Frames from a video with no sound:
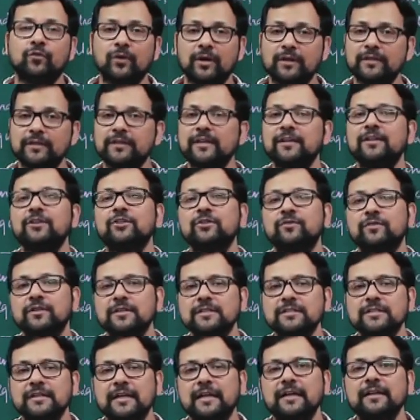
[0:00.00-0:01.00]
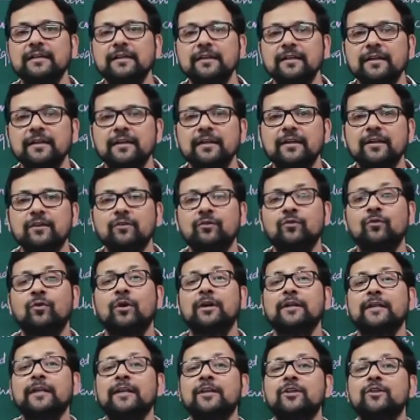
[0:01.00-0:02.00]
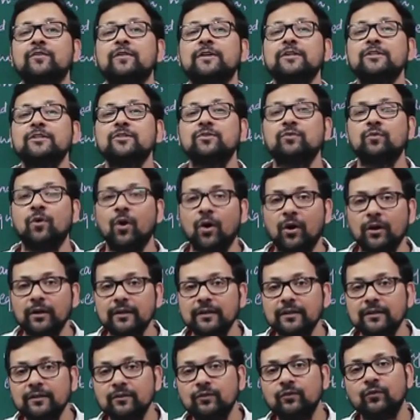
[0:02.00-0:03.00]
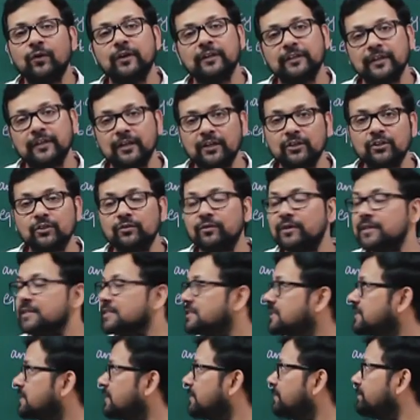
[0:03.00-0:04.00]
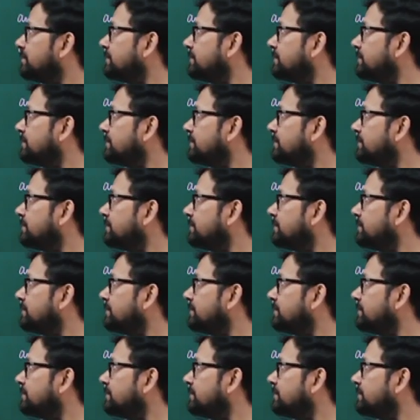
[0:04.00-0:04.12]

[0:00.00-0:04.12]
working towards it. Working towards what? Working towards